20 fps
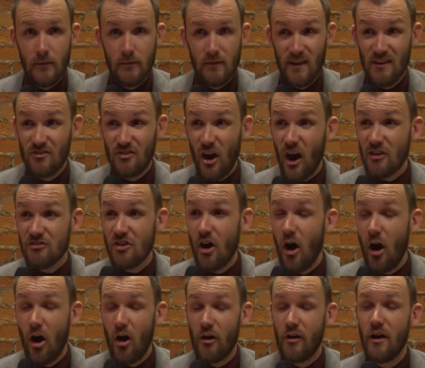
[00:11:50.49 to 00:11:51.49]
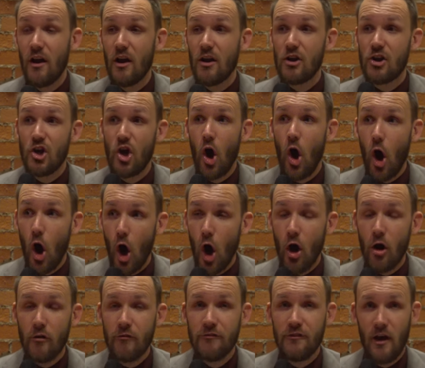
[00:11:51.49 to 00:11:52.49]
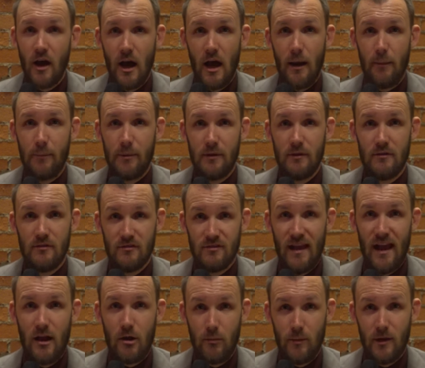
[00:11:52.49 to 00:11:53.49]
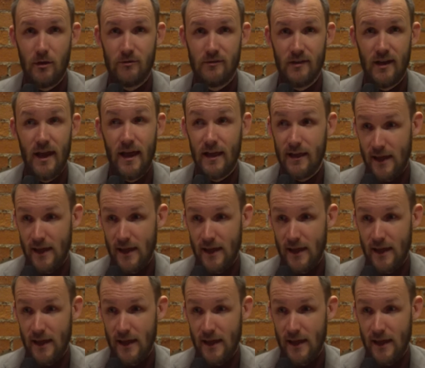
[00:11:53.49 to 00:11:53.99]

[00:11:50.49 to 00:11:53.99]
Like, Josh Hart carved up Sacramento tonight.